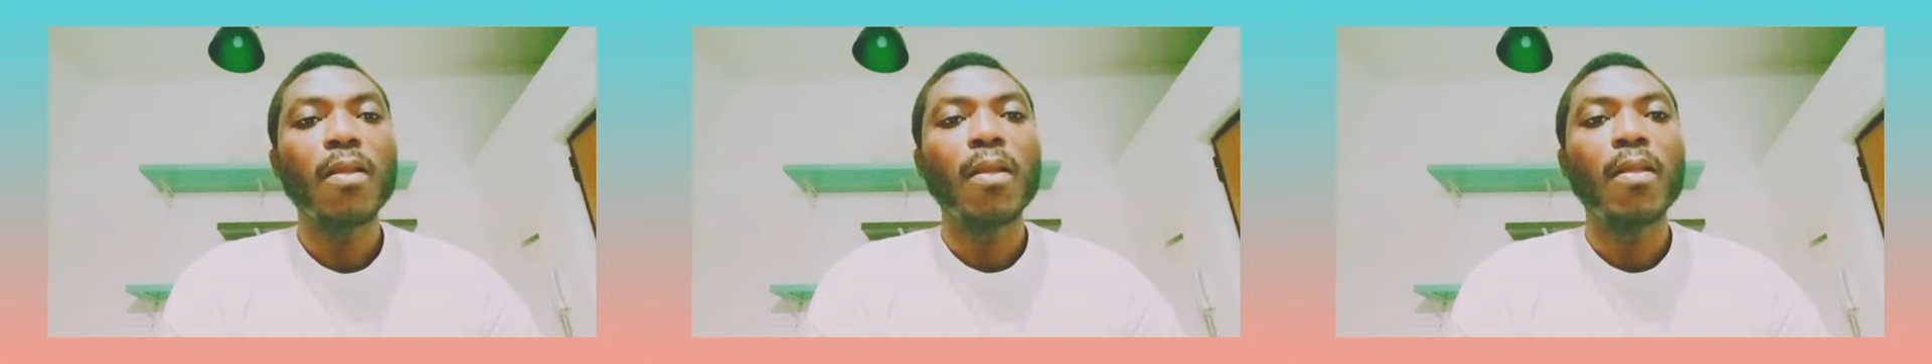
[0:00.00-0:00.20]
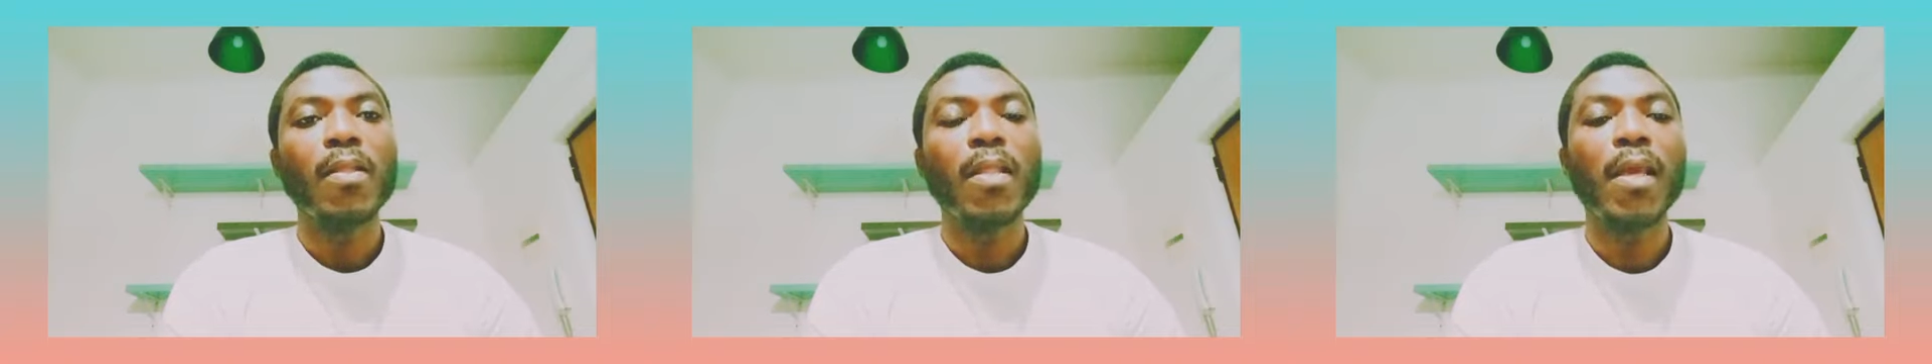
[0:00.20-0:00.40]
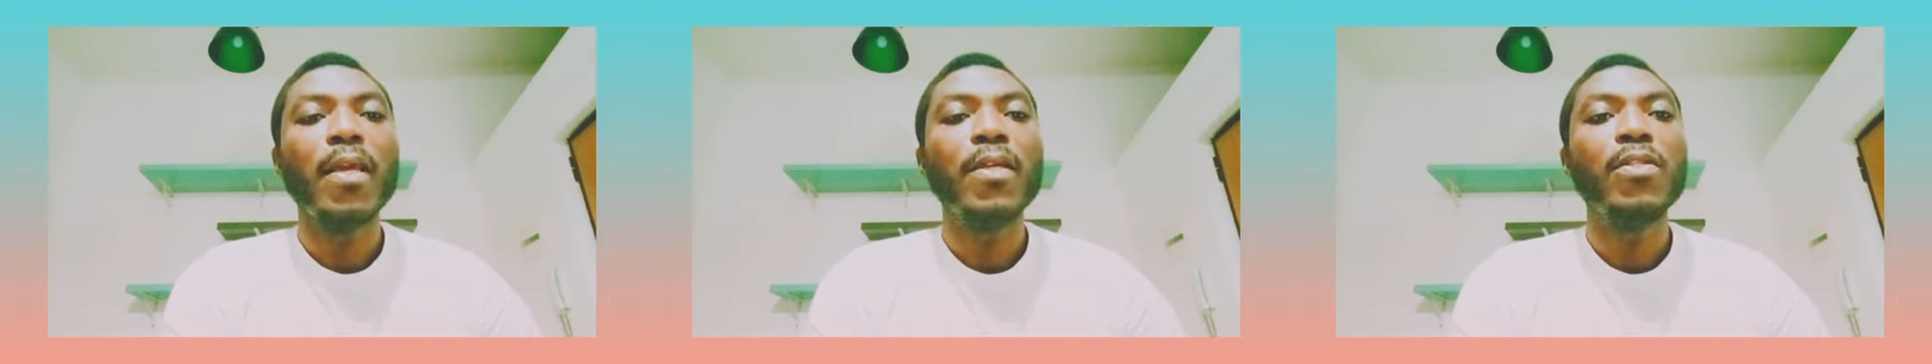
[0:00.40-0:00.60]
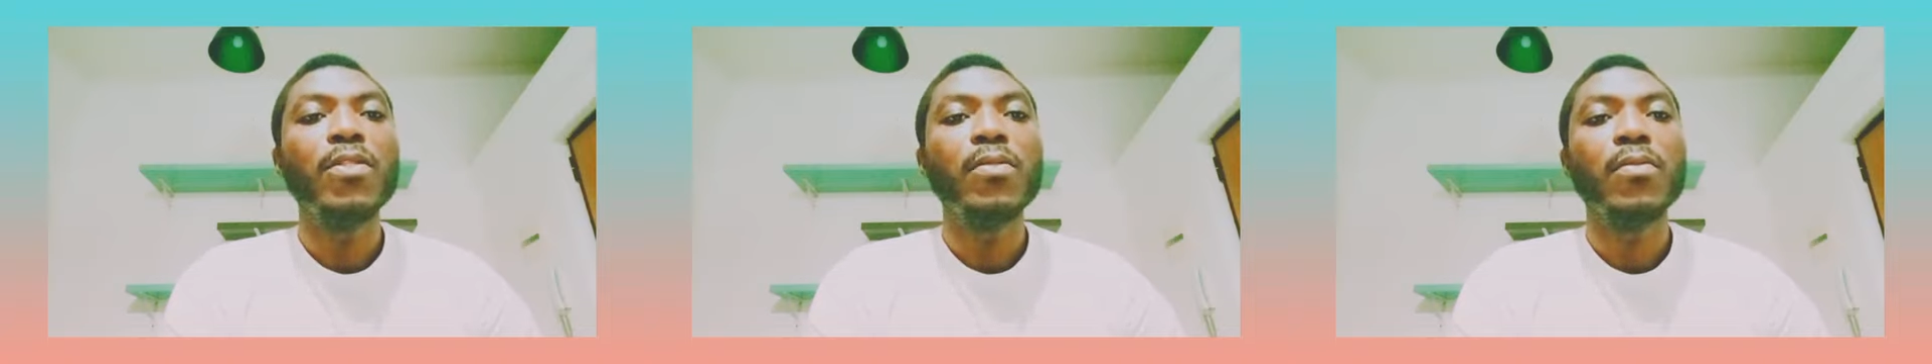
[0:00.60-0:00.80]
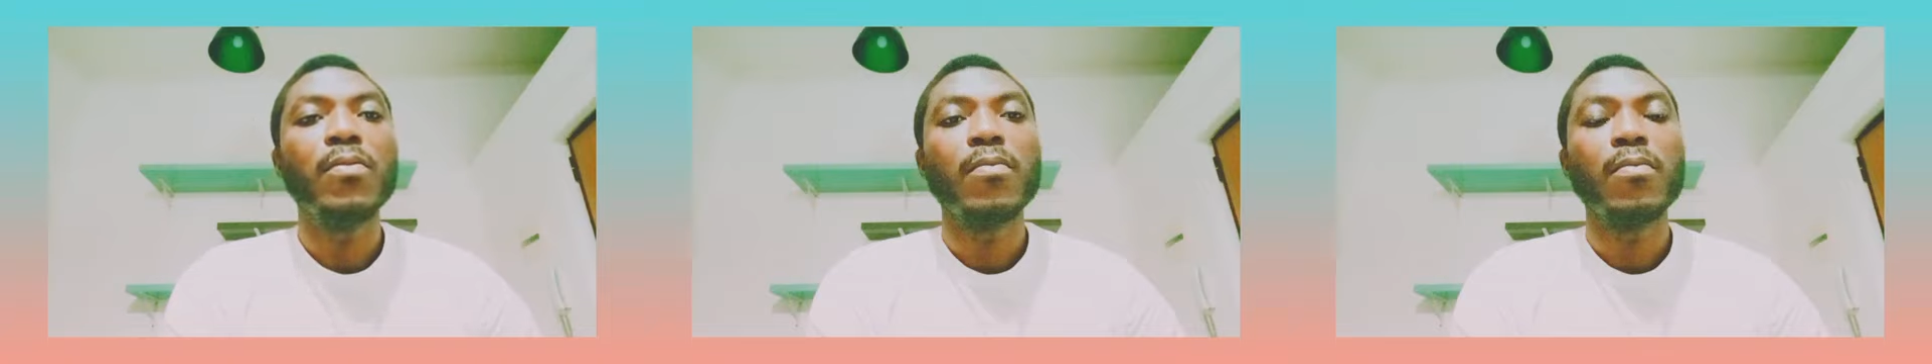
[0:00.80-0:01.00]
then
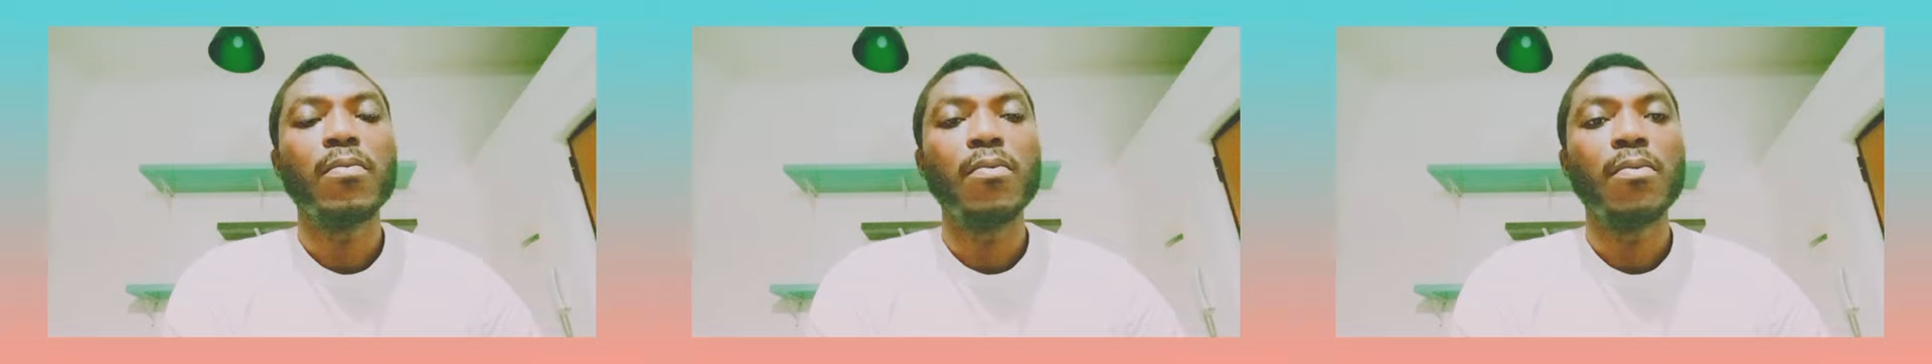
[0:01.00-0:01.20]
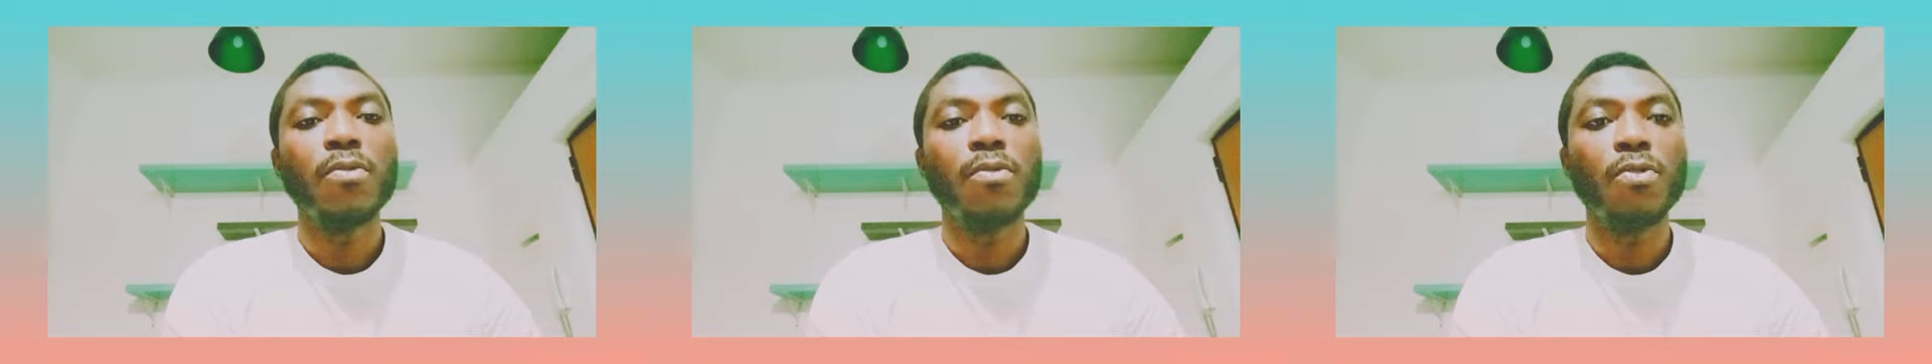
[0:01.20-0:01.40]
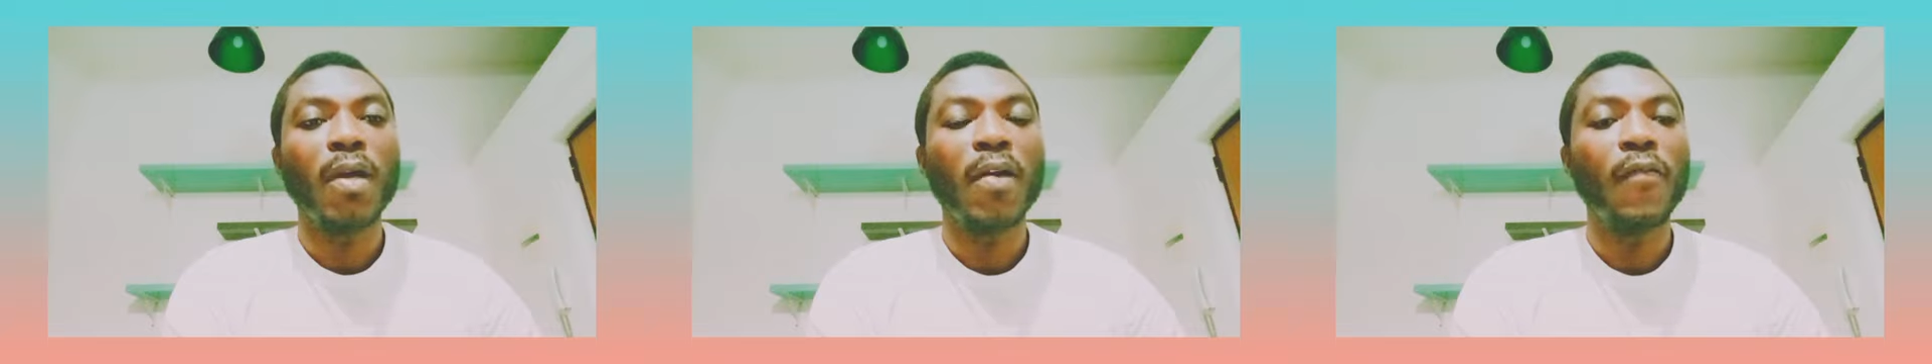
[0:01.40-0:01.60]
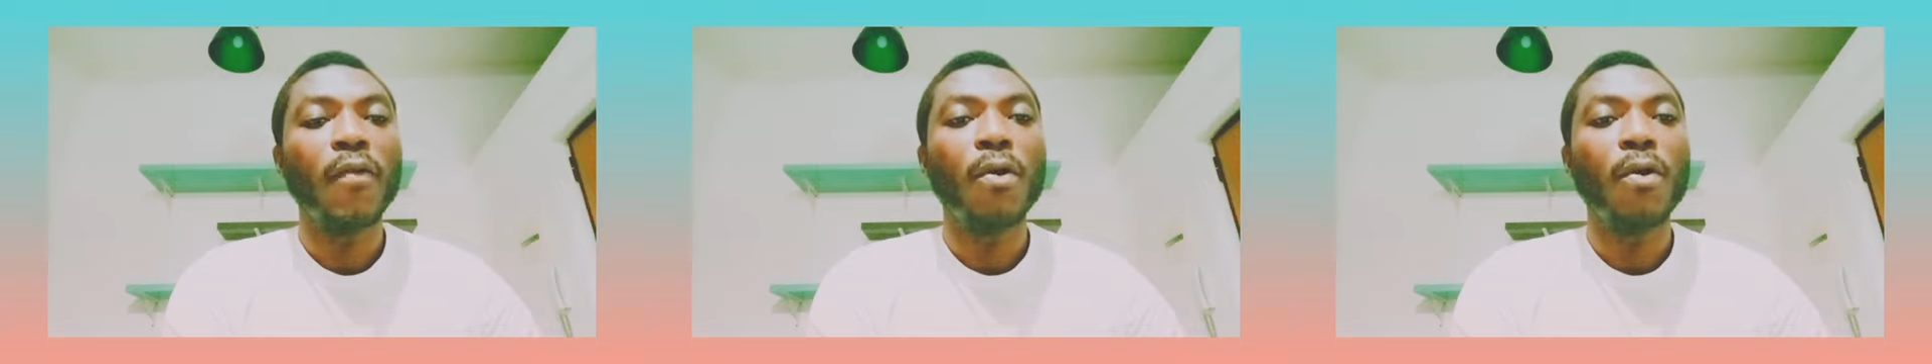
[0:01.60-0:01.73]
you have